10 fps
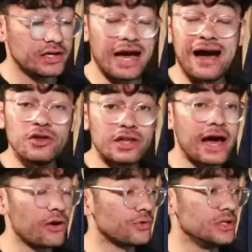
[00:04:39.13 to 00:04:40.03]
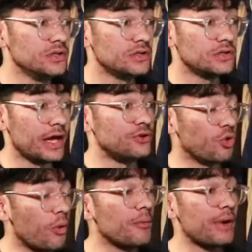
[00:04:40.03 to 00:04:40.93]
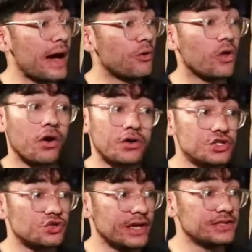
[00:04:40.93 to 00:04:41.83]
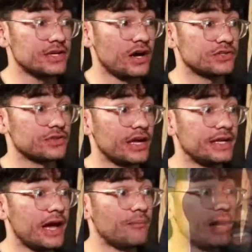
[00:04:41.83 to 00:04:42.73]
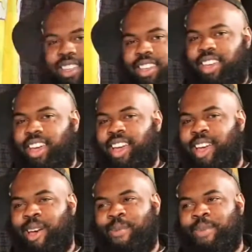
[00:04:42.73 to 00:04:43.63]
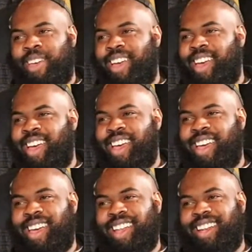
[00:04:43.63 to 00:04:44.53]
Kyle Lowry and Norman Powell are in trade talks right now, my guy. You mentioned a lot about Norman